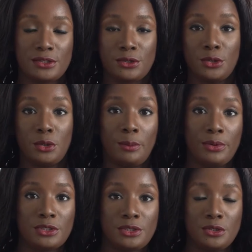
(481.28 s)
though you're
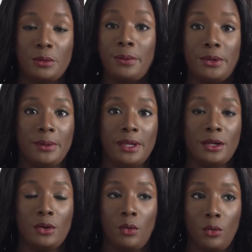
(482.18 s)
pooing,
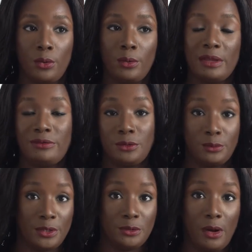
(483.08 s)
or
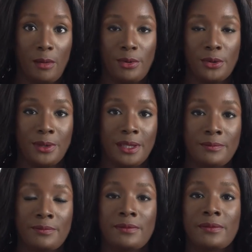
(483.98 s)
when you are pooing,
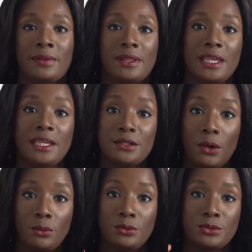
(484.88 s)
it
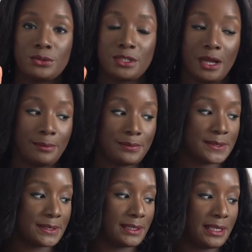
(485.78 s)
auto dumps.